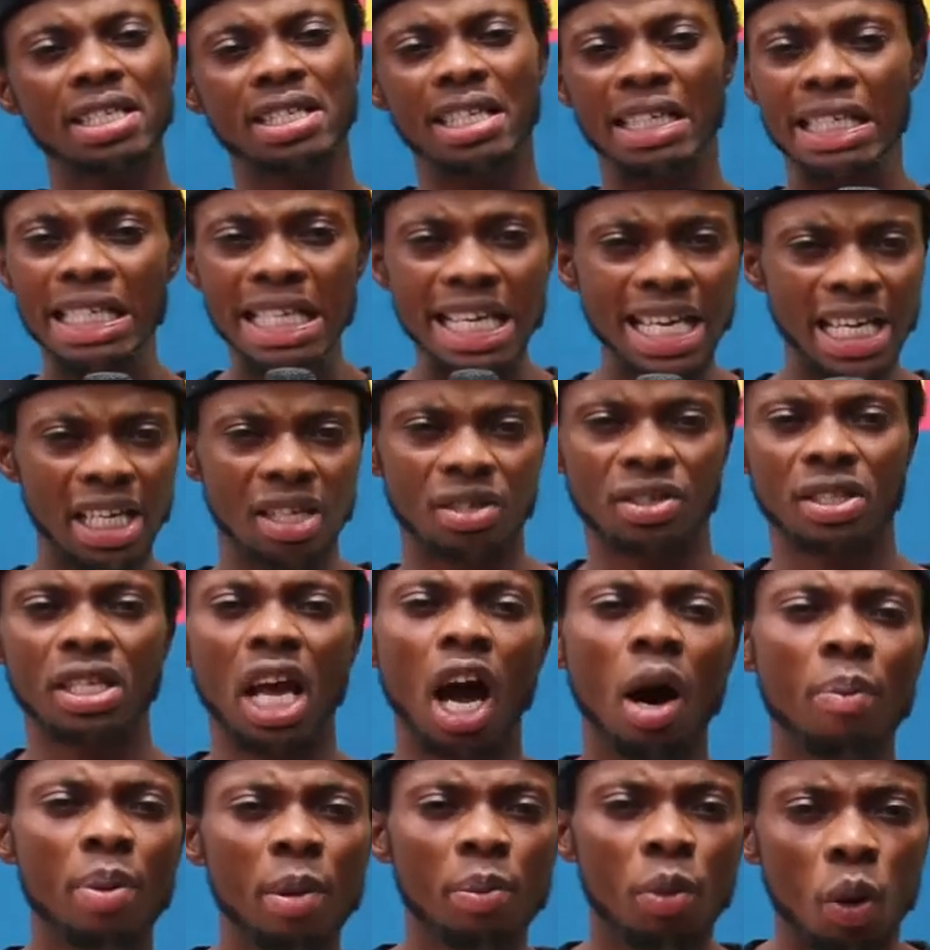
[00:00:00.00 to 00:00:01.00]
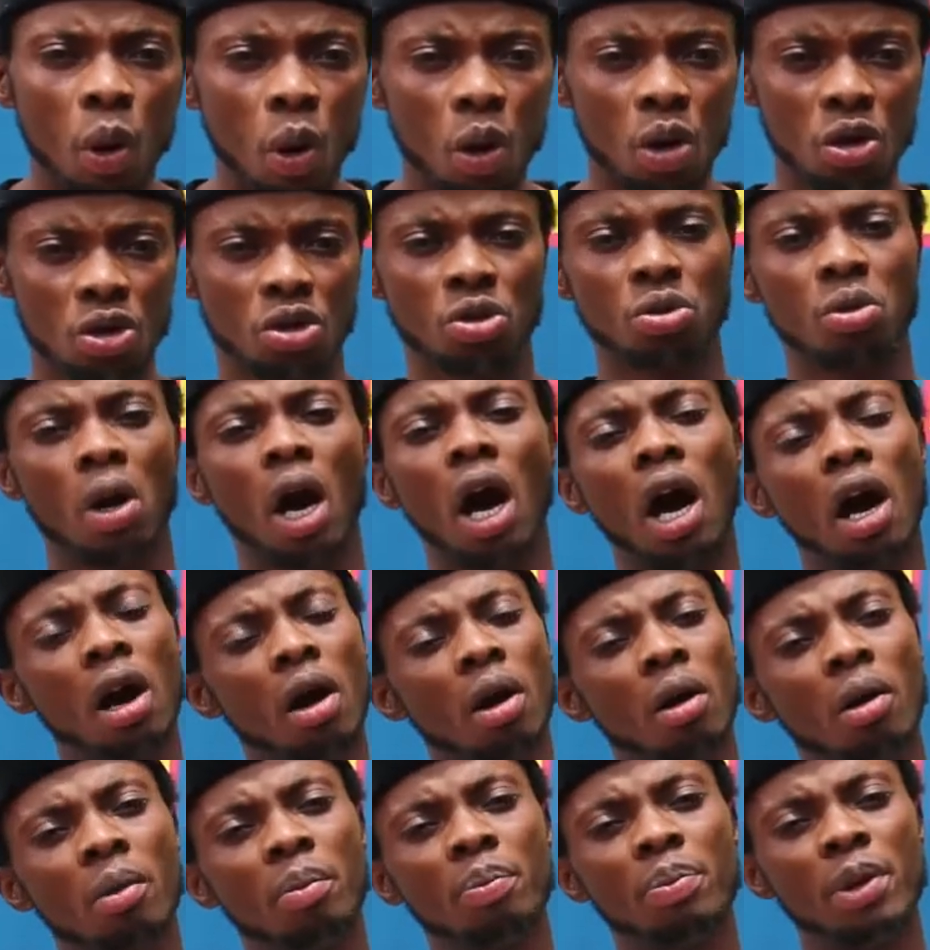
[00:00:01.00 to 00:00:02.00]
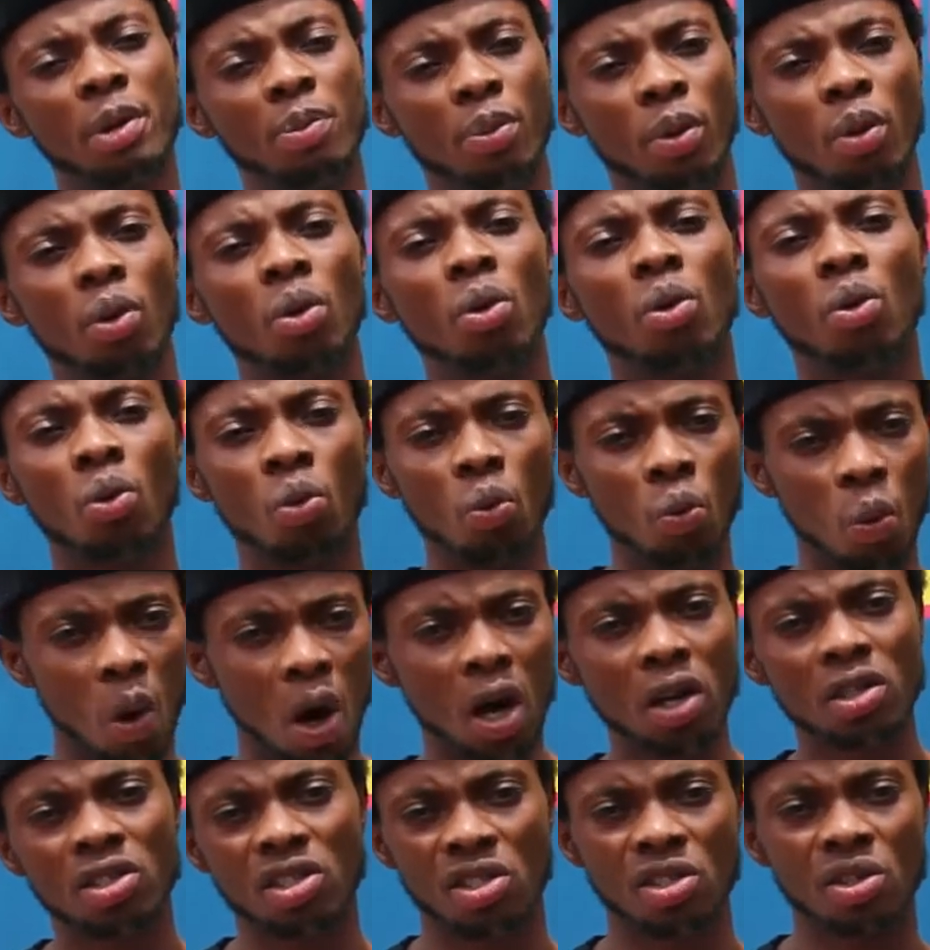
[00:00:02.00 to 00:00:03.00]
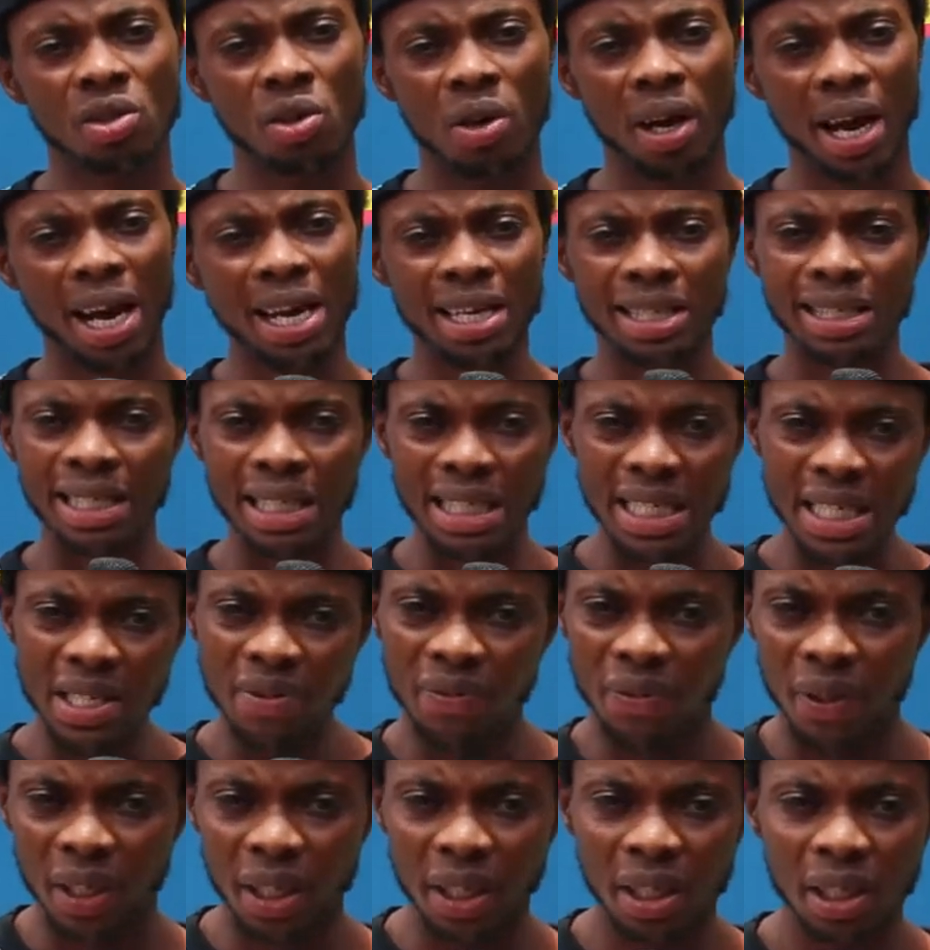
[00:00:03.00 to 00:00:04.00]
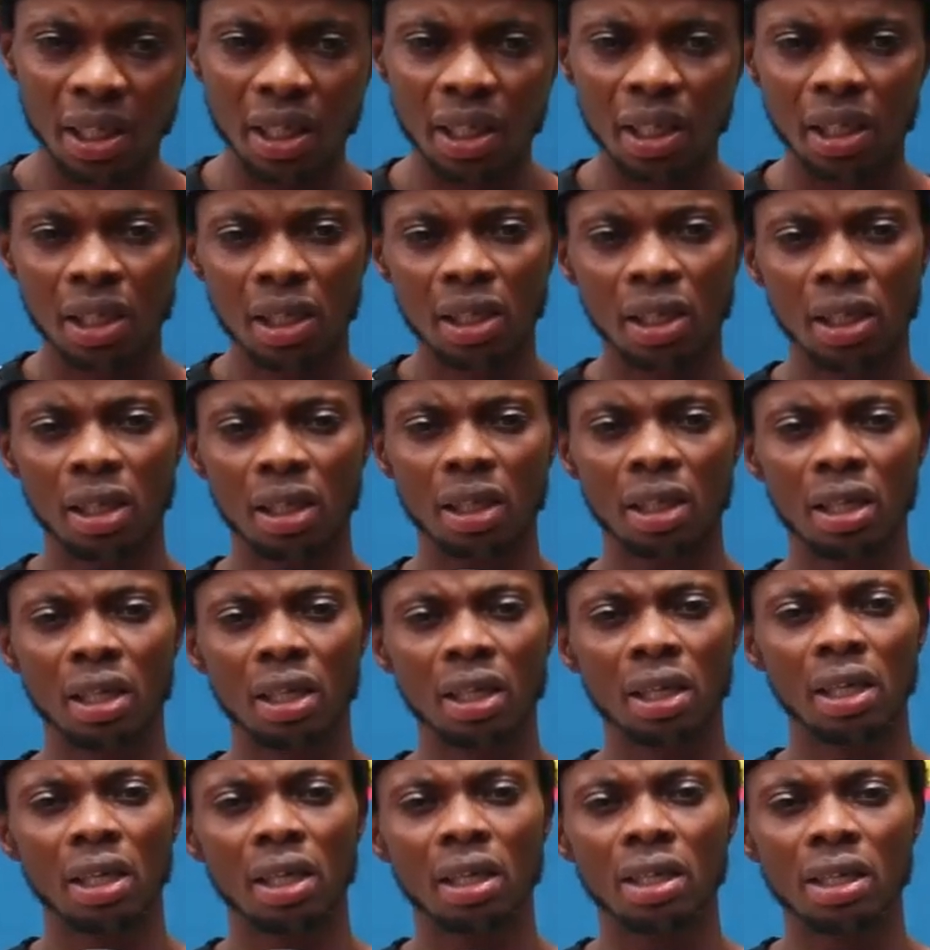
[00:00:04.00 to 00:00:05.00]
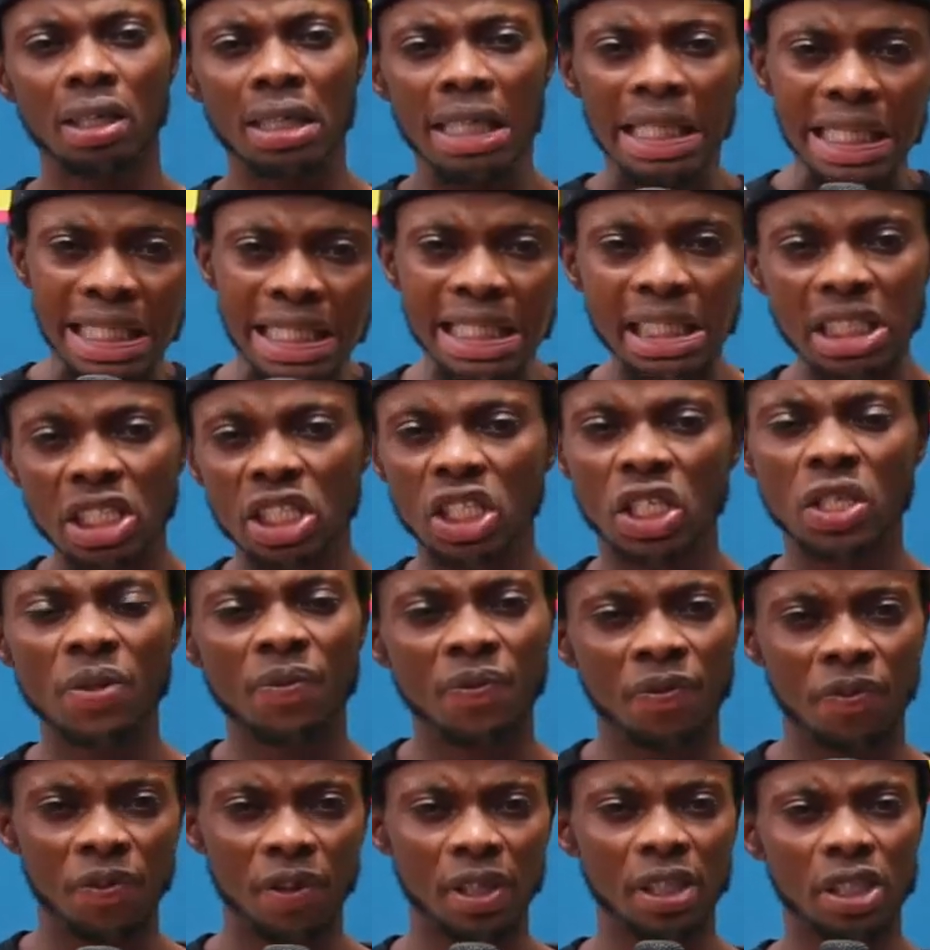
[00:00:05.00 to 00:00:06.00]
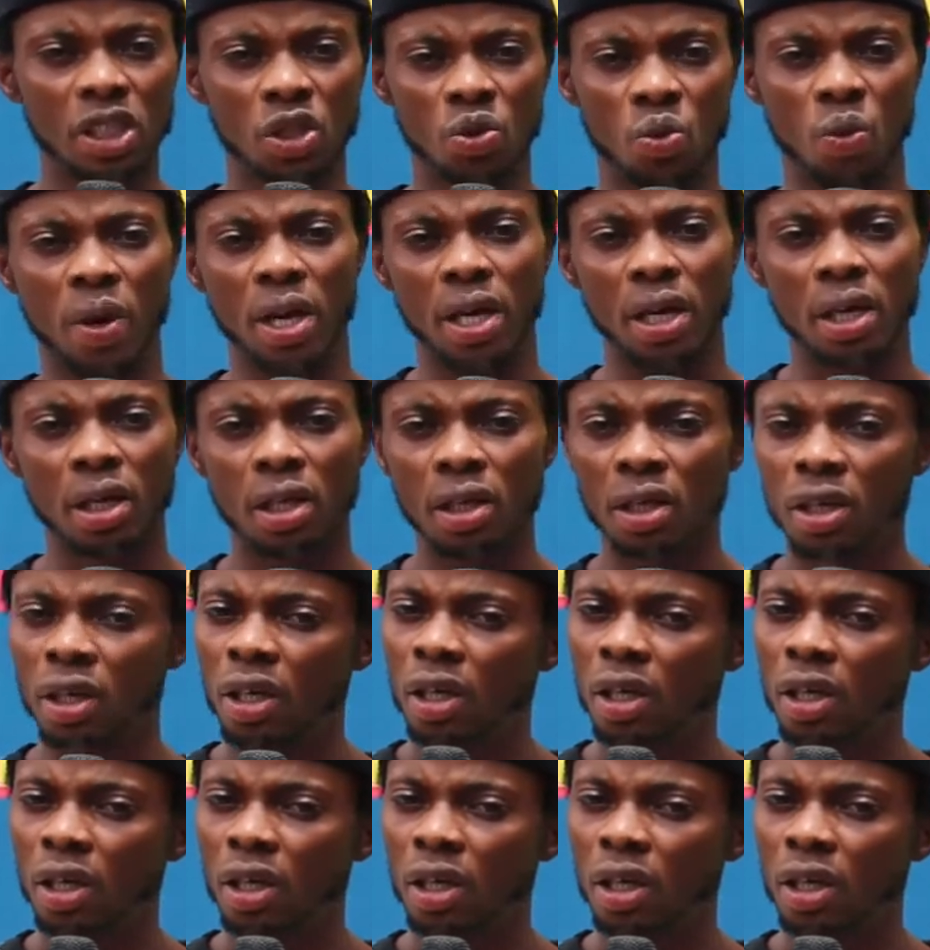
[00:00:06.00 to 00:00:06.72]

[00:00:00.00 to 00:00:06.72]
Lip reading: in Lagos, how people work to earn a living in a different way.